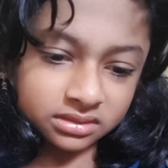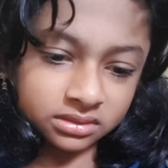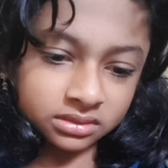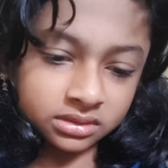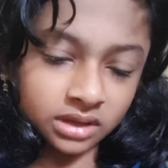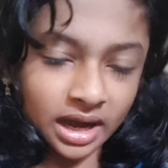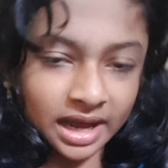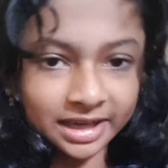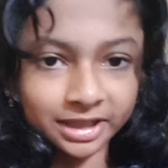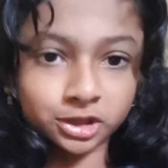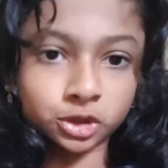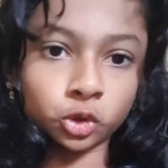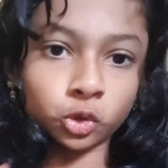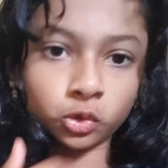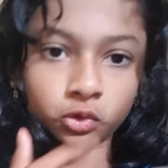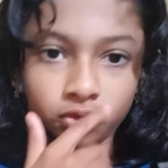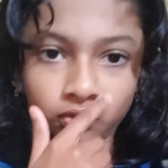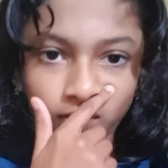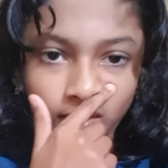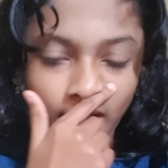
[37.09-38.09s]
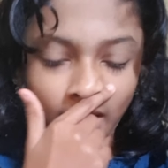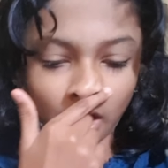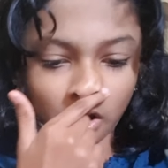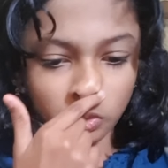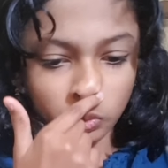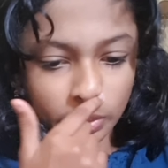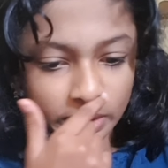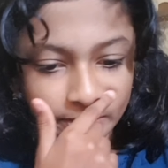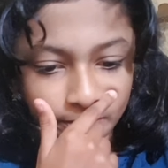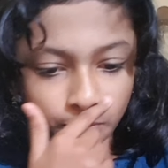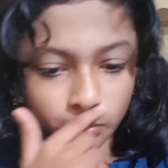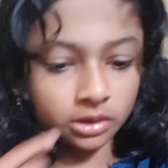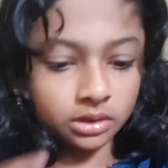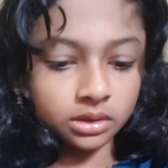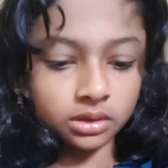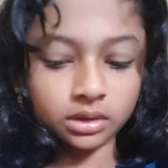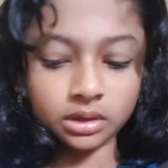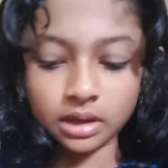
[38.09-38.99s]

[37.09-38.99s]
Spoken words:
I'll show you how I put.